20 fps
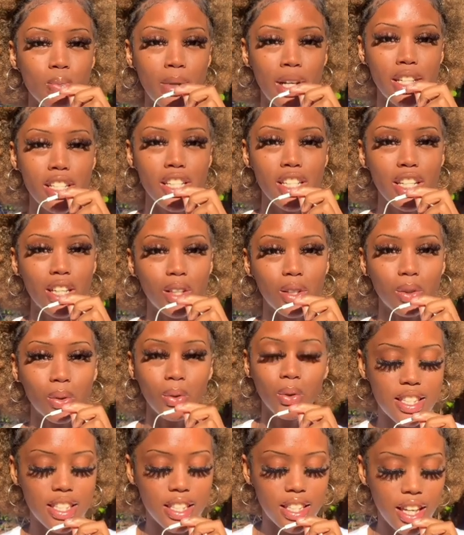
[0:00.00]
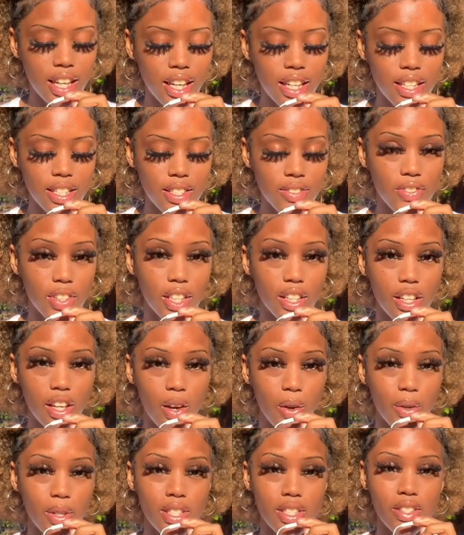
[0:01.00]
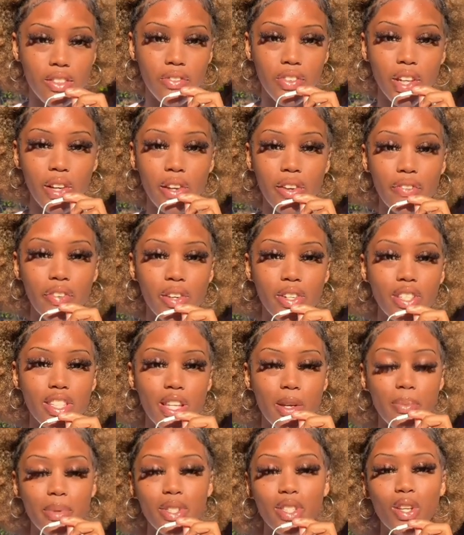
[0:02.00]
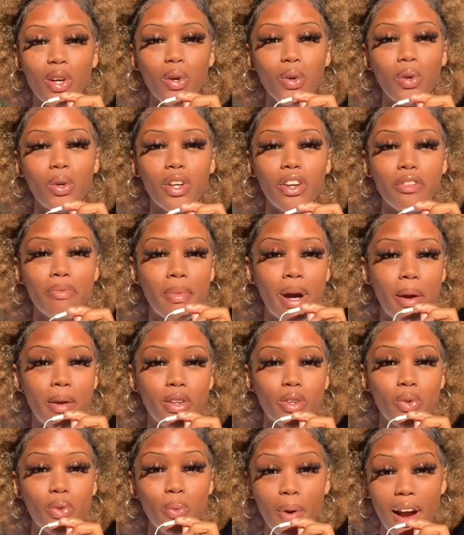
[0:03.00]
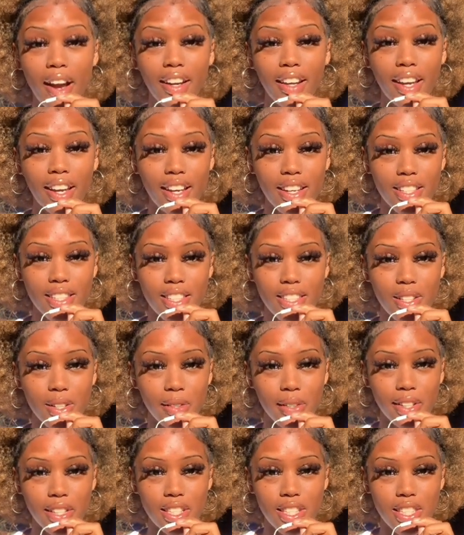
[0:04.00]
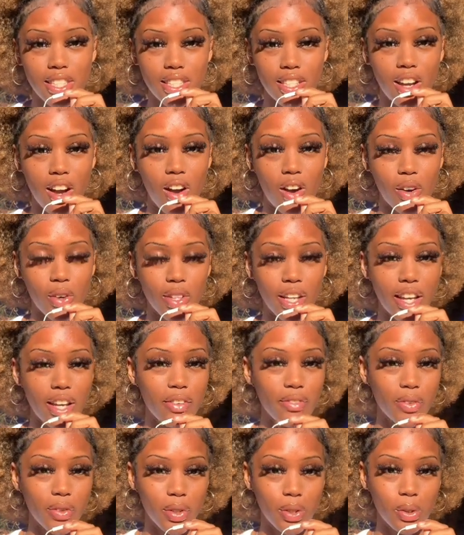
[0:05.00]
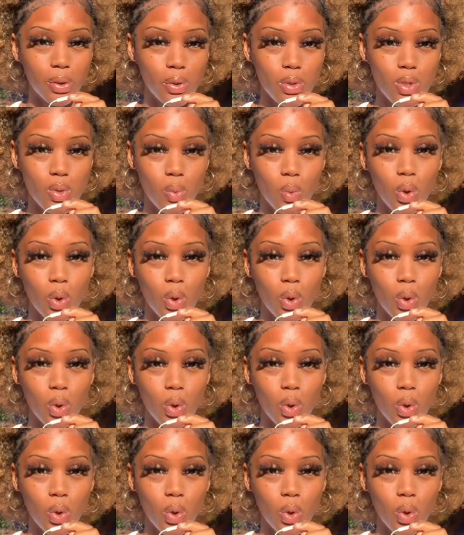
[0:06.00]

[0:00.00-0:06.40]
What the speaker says: my channel. Today's video is the very first episode of my new podcast series called AVRILS